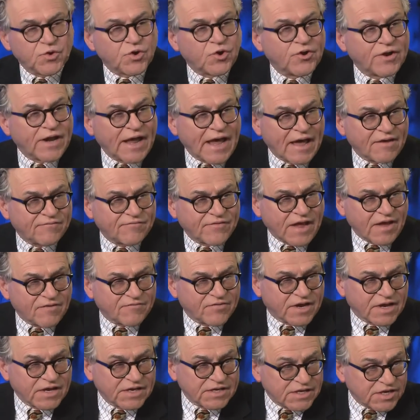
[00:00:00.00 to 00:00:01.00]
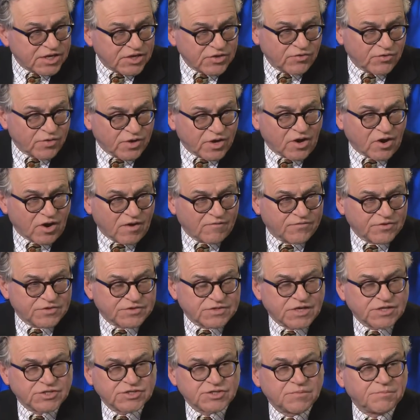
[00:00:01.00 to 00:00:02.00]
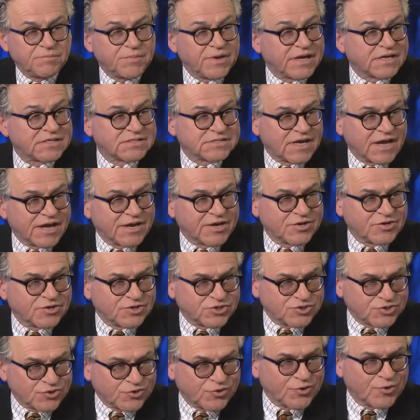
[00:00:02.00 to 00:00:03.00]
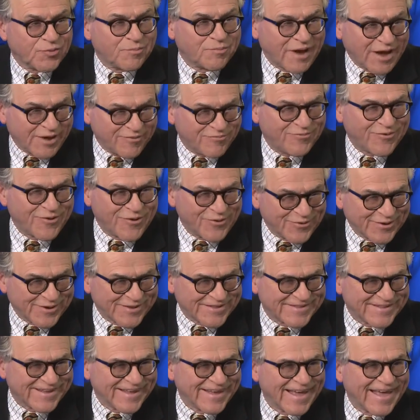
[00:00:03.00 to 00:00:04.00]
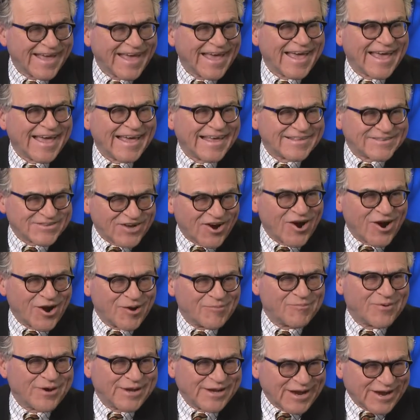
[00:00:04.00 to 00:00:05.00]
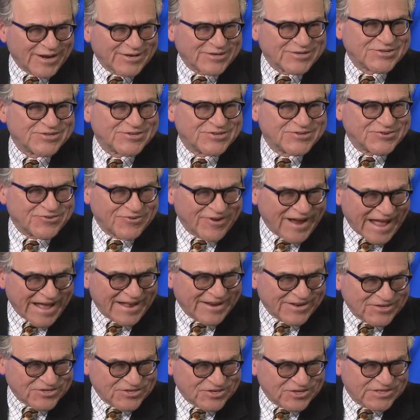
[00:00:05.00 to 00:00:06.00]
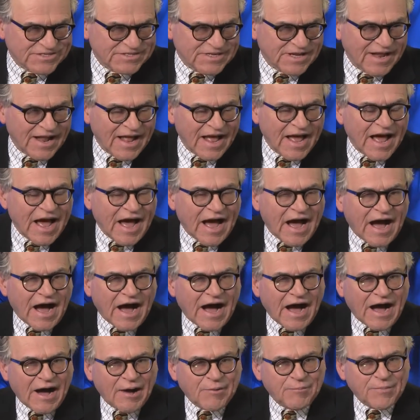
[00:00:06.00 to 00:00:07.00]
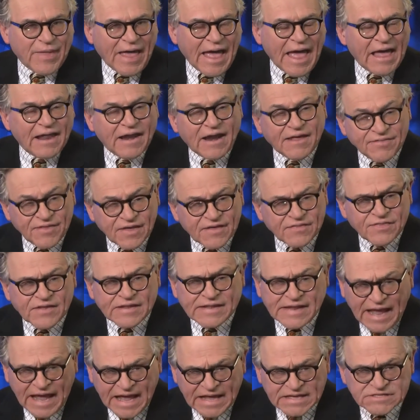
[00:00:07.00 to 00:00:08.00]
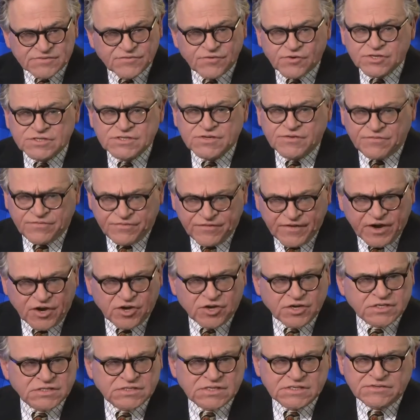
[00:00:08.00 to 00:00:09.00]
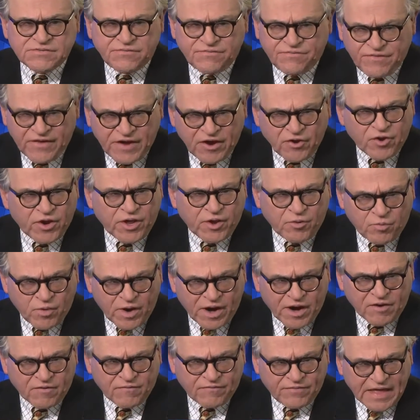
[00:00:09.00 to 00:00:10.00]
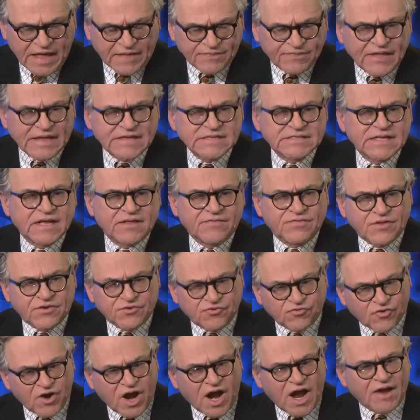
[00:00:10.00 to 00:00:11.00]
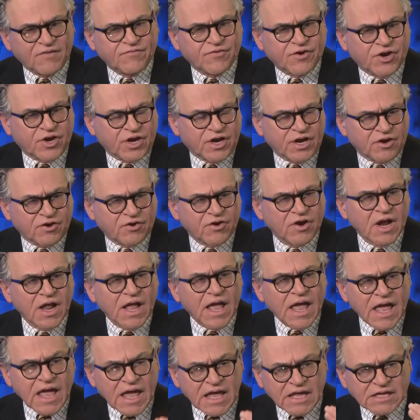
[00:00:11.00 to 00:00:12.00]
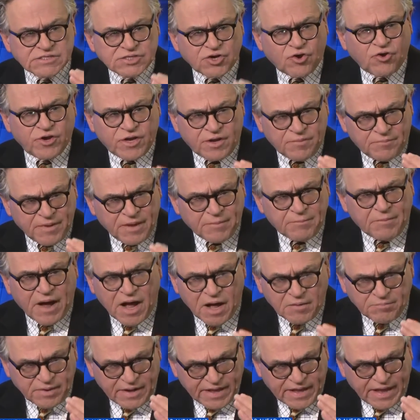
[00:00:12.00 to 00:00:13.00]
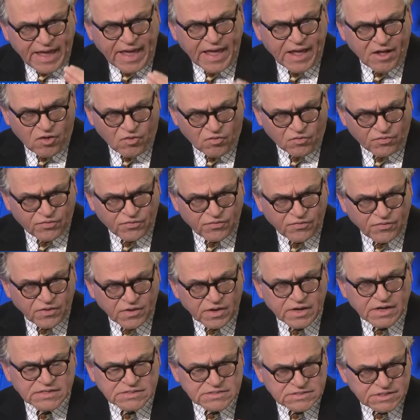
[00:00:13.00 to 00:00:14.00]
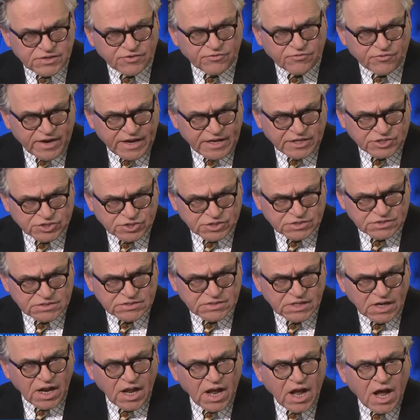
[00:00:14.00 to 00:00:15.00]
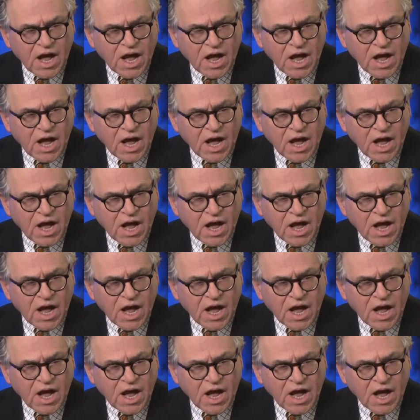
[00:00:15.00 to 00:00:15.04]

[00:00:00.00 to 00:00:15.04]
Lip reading: We're going to have a continuing conversation, because I can assure you my focus is harm reduction strategies. And I think the Task Force in Fairness is very aware of that. They said the driver here is going to be public health considerations.